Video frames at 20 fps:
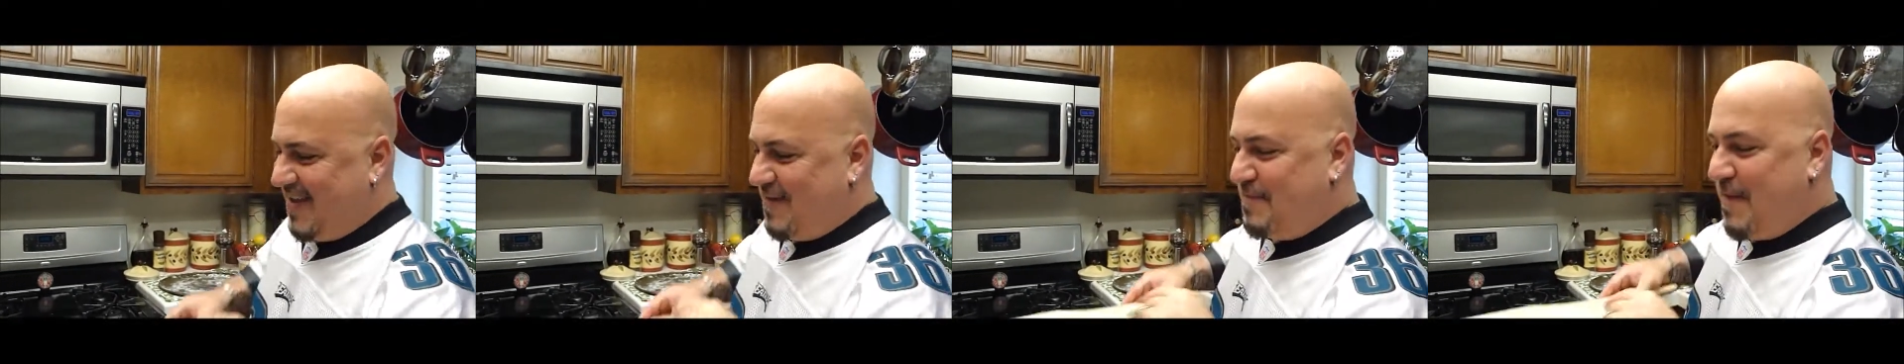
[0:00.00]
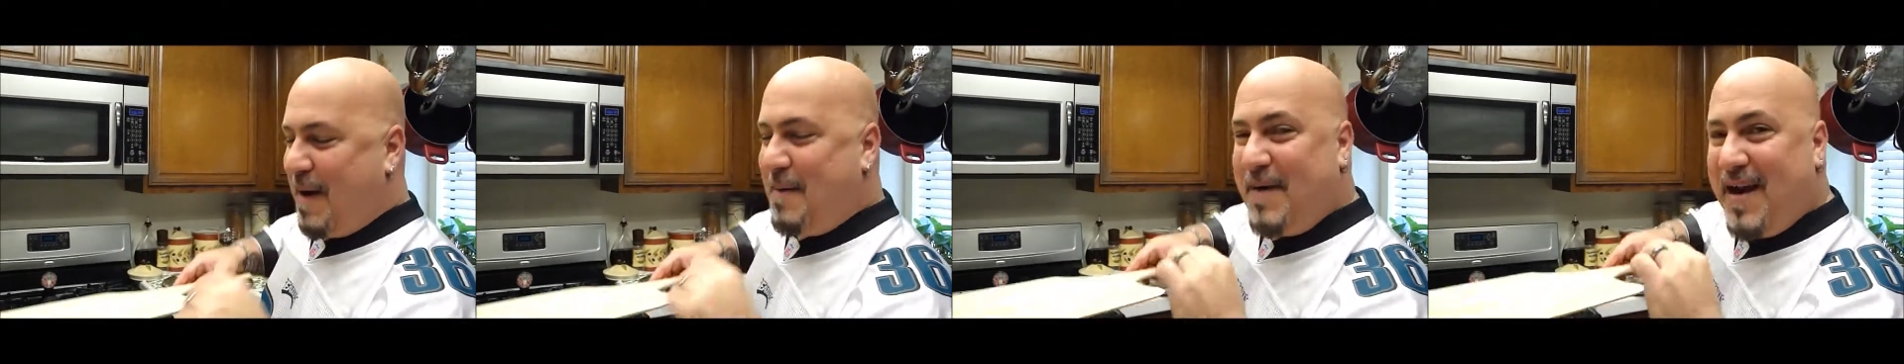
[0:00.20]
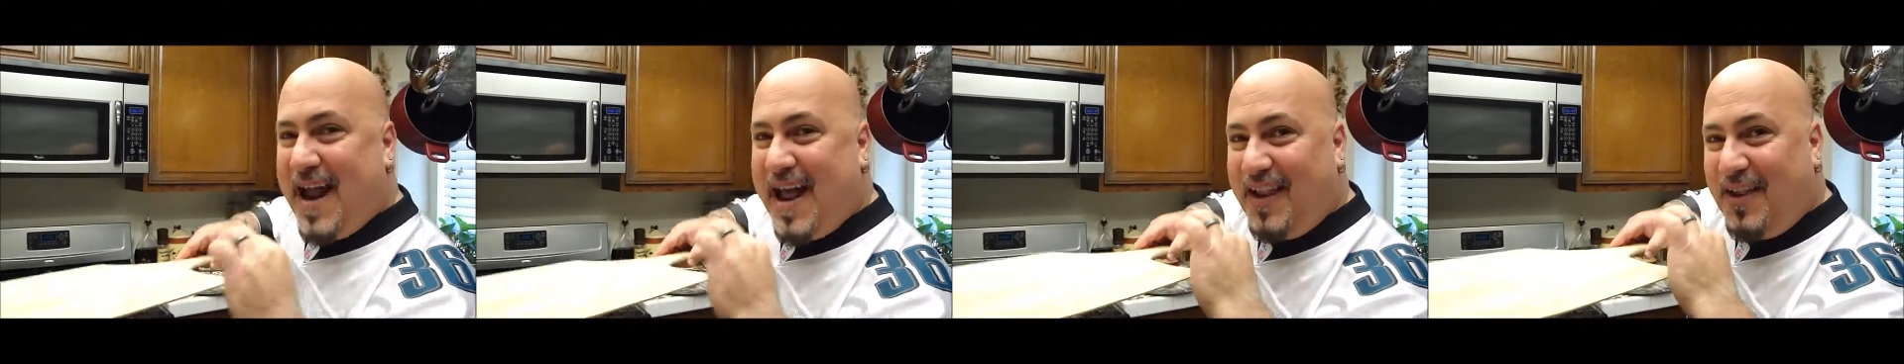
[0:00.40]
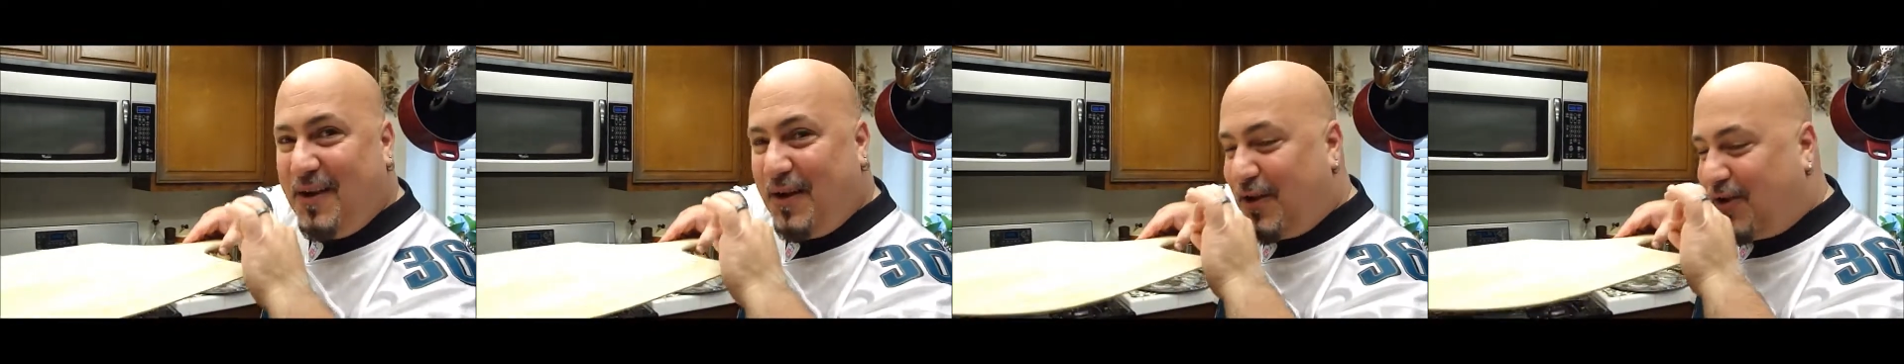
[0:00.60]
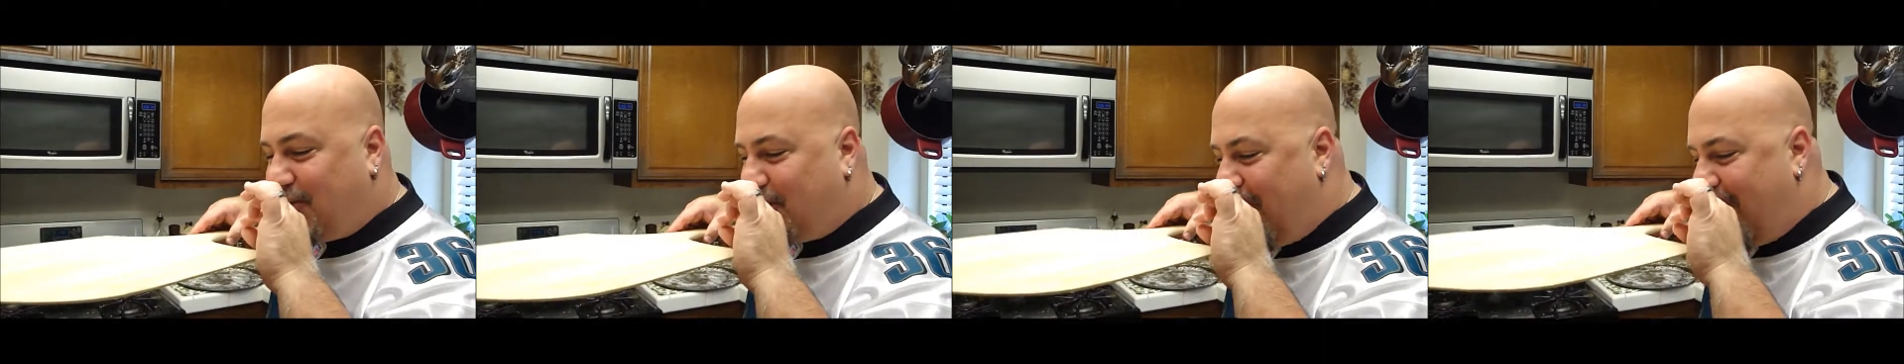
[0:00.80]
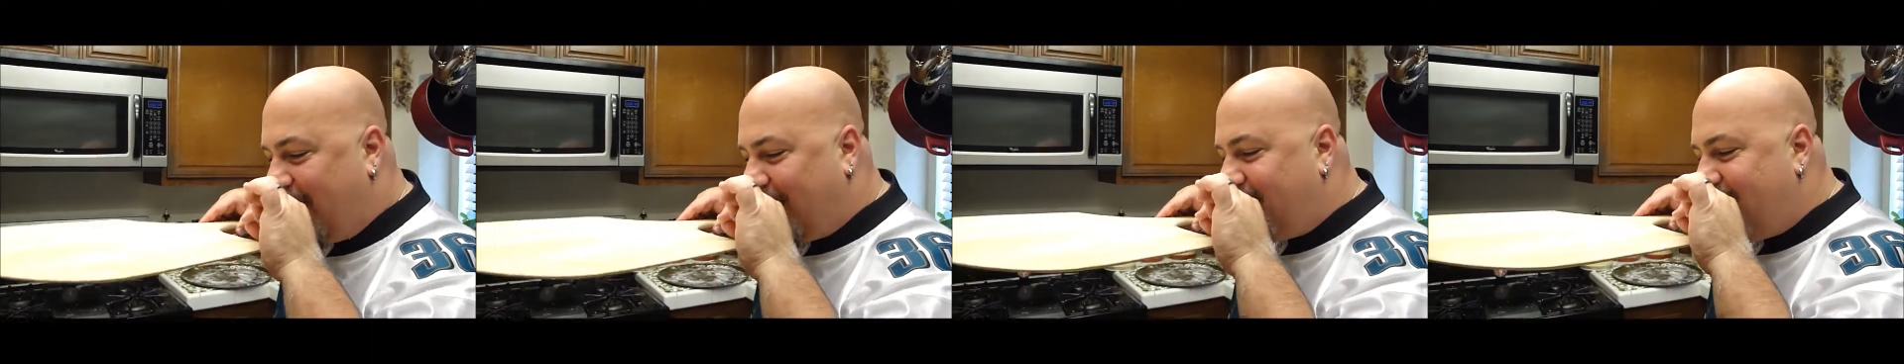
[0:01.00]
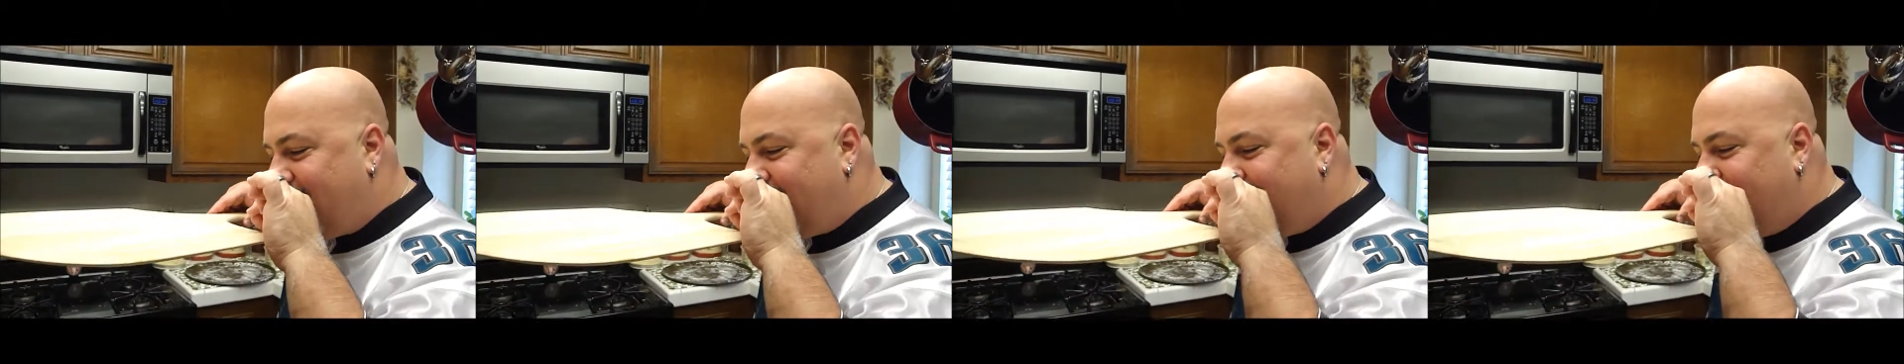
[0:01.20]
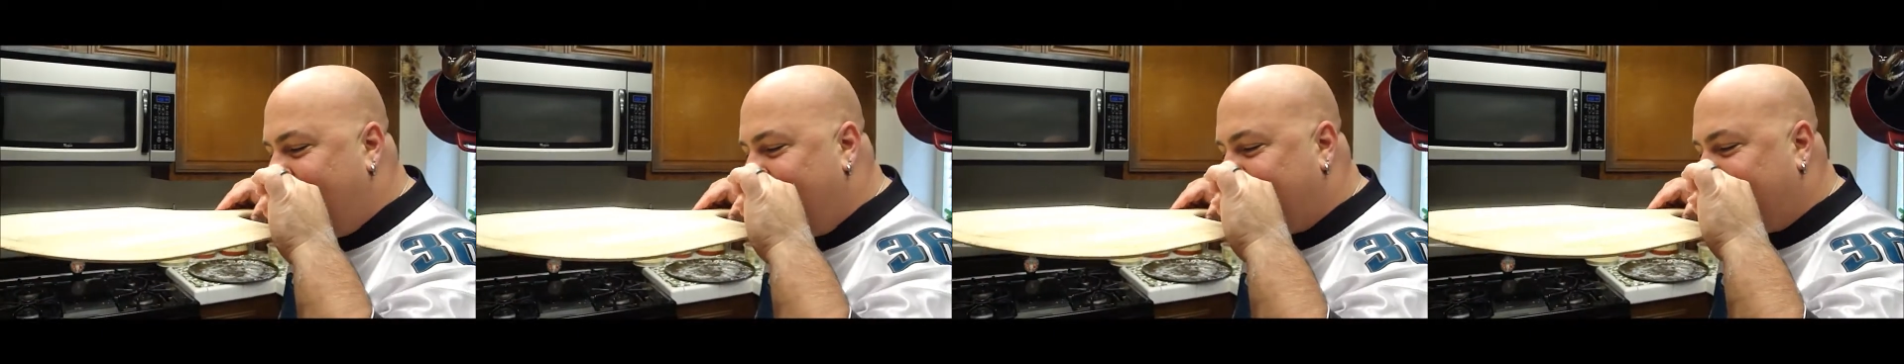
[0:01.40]
Remember that little trick? You
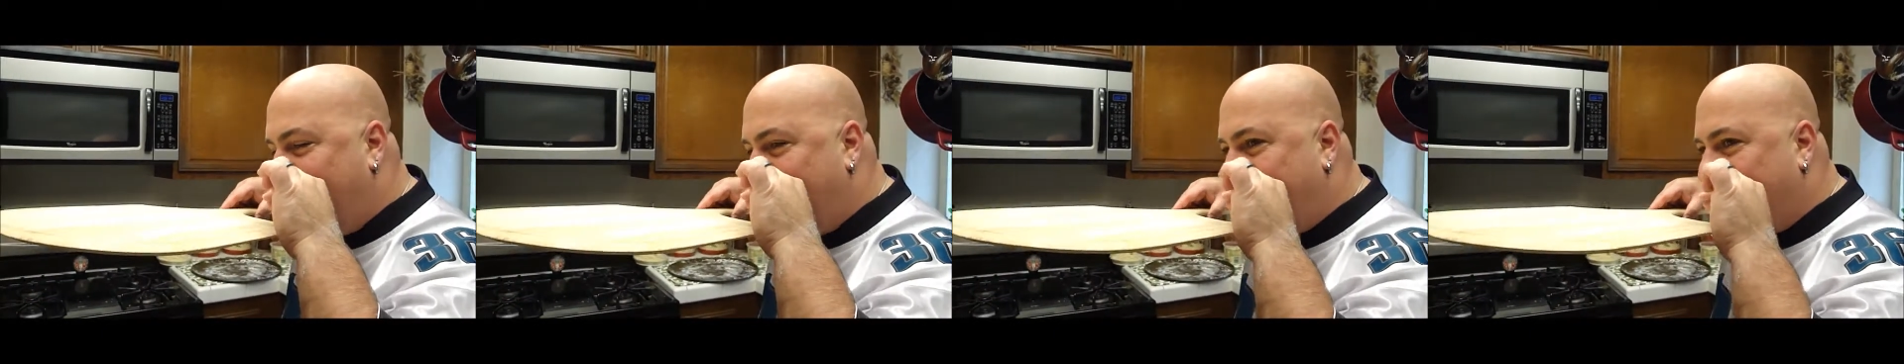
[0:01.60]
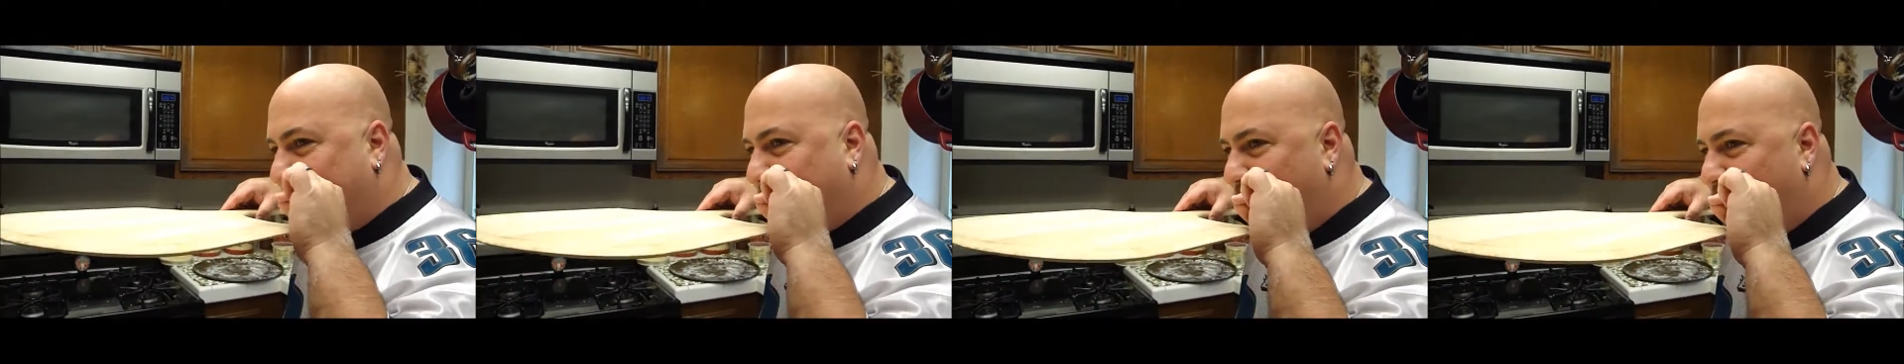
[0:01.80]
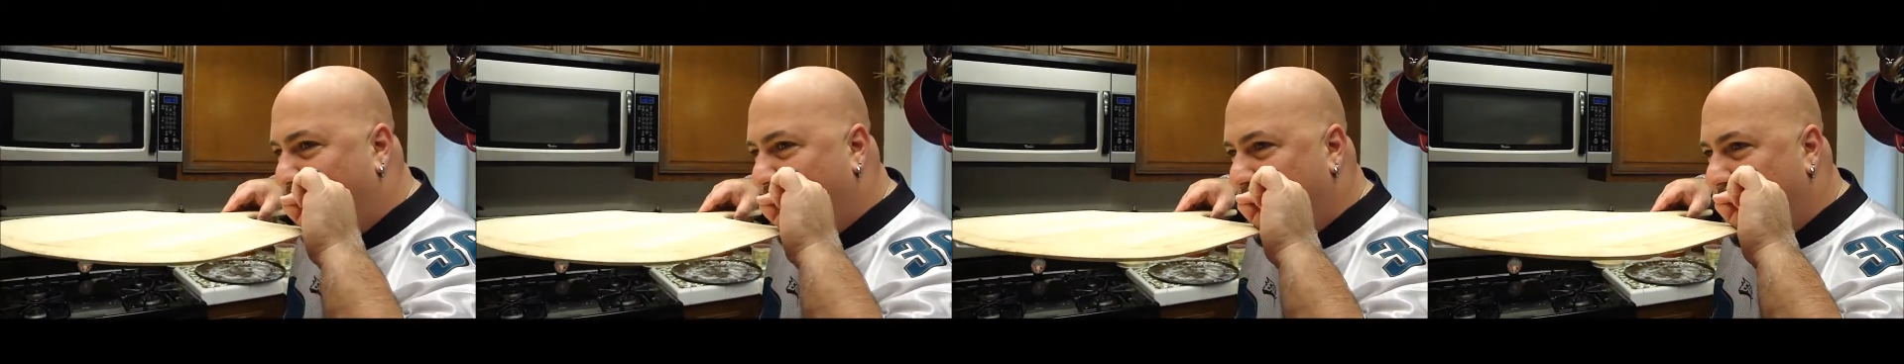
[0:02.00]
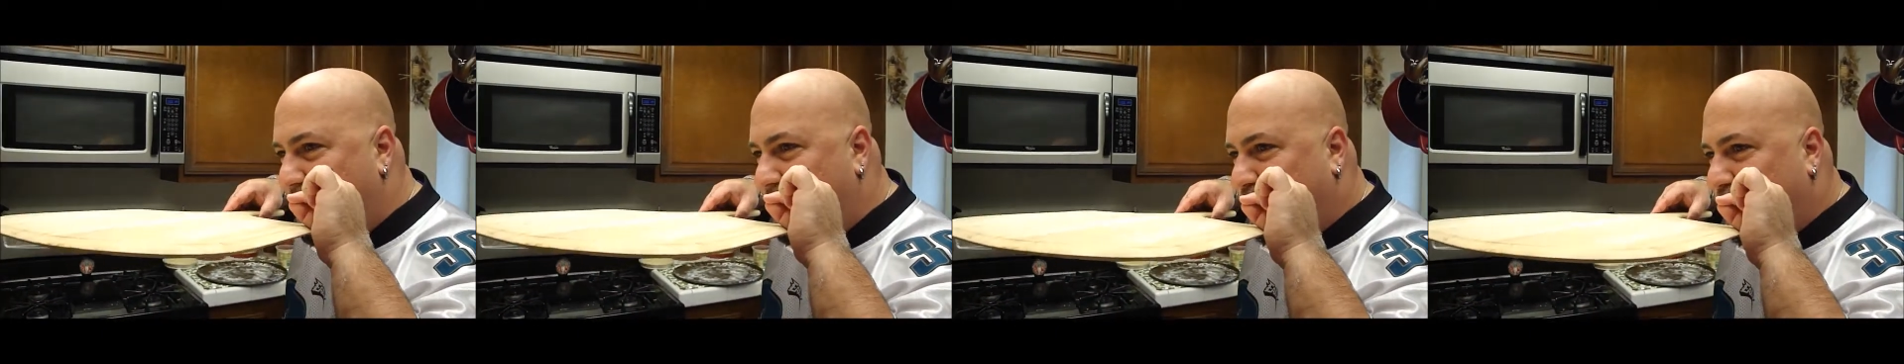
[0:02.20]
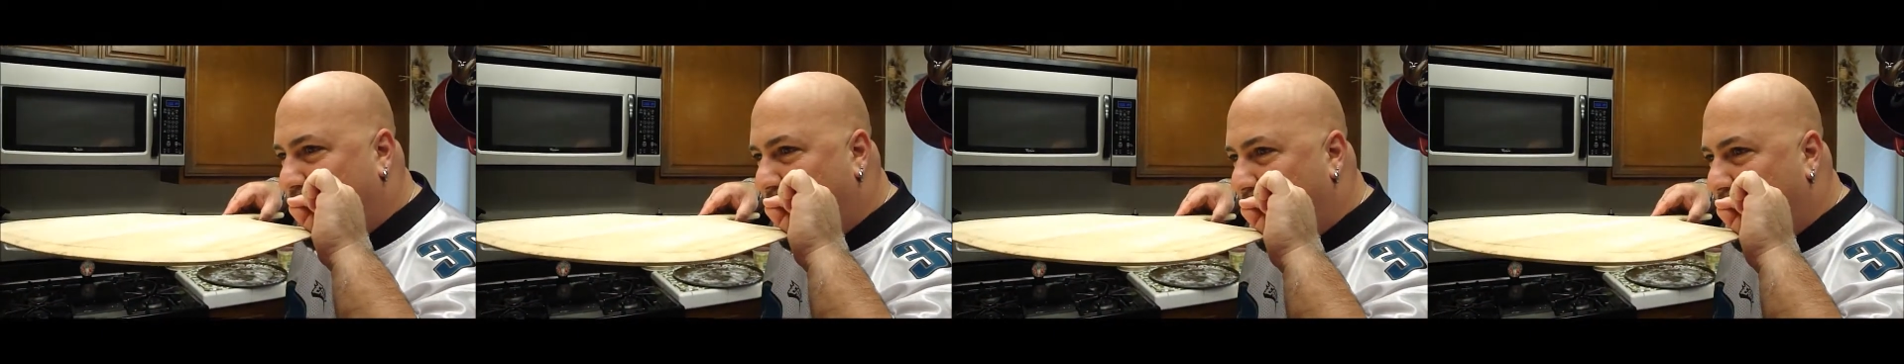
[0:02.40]
slipped up a corner.